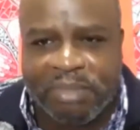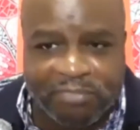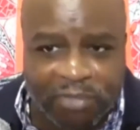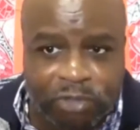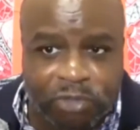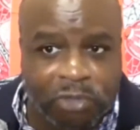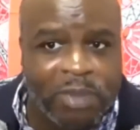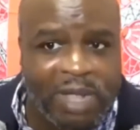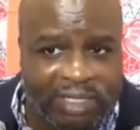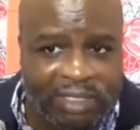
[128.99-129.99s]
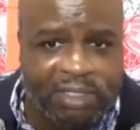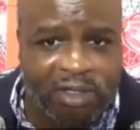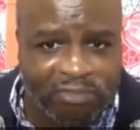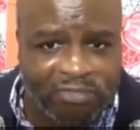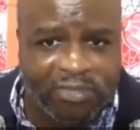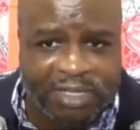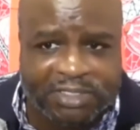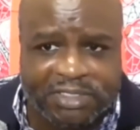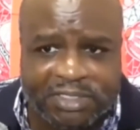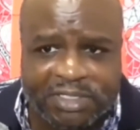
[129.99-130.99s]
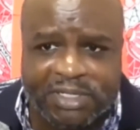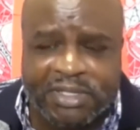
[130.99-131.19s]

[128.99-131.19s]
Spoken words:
before Durban conference,